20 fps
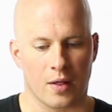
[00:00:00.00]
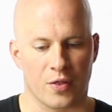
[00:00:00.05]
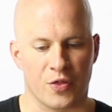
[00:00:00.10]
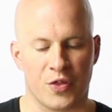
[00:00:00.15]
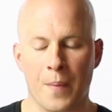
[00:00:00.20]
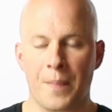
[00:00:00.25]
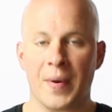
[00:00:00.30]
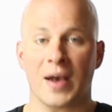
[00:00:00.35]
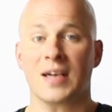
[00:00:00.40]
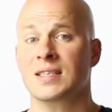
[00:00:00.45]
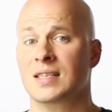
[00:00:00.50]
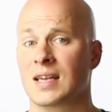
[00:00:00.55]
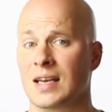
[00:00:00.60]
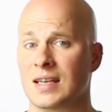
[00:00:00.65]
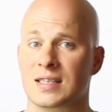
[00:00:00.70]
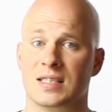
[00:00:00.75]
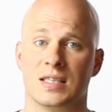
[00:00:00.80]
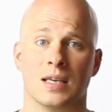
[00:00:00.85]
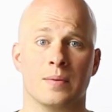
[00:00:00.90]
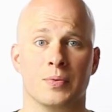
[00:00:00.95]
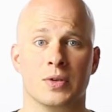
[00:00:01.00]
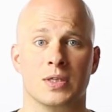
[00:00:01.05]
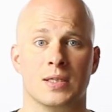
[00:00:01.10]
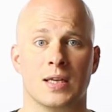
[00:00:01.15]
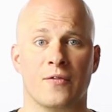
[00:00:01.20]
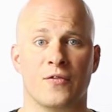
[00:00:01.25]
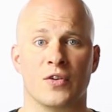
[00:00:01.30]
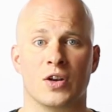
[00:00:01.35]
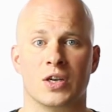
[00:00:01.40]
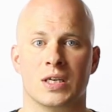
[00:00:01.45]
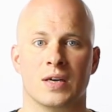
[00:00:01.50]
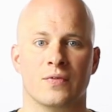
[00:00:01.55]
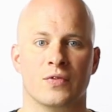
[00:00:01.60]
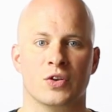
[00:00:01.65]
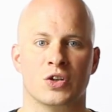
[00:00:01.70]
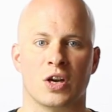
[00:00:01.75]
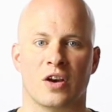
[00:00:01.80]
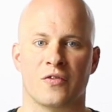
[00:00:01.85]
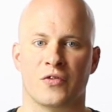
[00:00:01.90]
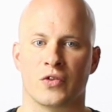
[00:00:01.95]
The best and simplest definition of a
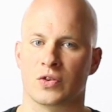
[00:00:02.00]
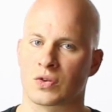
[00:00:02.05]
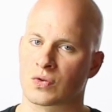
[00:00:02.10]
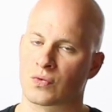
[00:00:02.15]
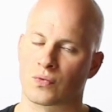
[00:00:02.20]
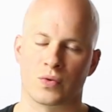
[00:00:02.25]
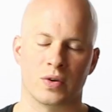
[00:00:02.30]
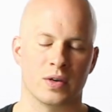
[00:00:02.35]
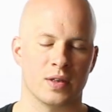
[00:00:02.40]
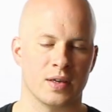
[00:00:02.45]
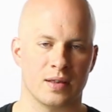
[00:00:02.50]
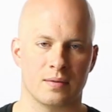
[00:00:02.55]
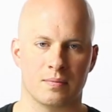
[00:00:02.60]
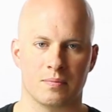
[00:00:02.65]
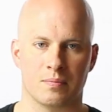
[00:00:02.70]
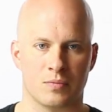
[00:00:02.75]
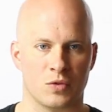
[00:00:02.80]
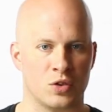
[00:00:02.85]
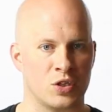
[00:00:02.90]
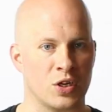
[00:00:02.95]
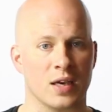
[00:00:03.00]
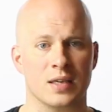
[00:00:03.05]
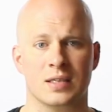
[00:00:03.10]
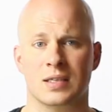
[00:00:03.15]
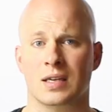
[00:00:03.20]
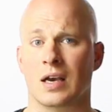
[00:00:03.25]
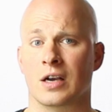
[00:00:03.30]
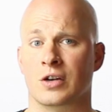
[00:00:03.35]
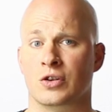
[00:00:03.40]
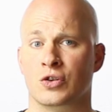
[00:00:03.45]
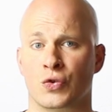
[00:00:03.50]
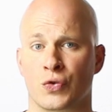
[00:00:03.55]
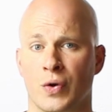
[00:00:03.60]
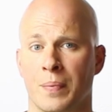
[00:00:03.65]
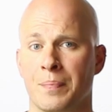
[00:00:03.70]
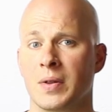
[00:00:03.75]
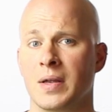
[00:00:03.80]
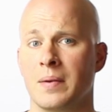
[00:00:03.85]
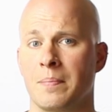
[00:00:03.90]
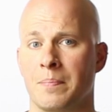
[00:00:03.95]
shuffle is really just a
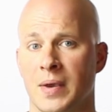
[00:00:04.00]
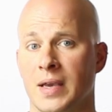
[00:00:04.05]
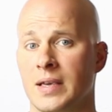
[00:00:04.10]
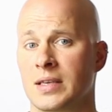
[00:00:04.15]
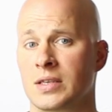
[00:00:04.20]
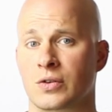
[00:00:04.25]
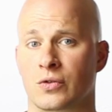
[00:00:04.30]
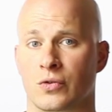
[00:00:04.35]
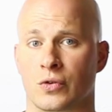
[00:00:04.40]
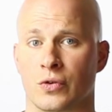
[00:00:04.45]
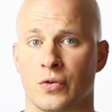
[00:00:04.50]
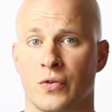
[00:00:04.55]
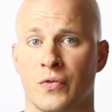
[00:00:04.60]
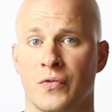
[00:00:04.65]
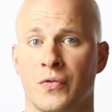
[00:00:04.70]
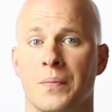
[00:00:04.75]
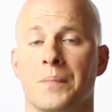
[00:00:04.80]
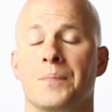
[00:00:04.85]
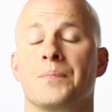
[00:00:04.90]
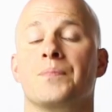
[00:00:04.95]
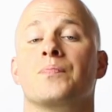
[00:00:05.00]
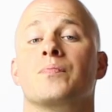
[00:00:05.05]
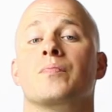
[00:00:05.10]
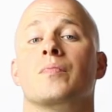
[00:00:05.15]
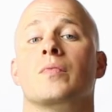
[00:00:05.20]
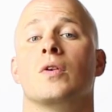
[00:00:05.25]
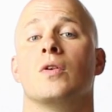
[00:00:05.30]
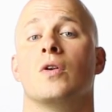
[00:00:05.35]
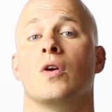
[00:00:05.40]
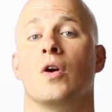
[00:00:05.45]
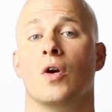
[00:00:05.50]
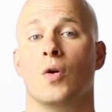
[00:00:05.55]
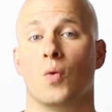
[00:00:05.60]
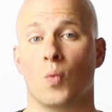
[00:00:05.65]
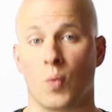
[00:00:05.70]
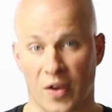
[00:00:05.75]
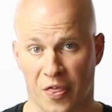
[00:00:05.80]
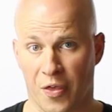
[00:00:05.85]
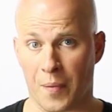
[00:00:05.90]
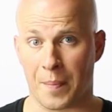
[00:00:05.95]
triplet-based groove
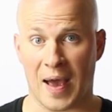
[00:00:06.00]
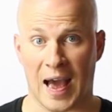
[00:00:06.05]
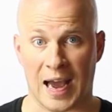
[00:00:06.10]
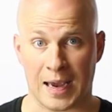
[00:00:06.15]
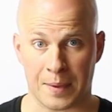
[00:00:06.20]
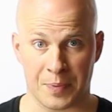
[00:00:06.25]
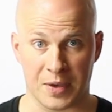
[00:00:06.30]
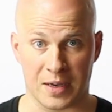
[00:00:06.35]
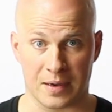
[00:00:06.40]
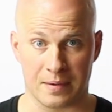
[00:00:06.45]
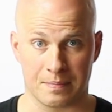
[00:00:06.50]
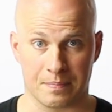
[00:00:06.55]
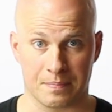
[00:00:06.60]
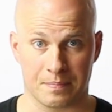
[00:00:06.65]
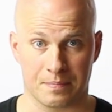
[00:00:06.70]
with a backbeat.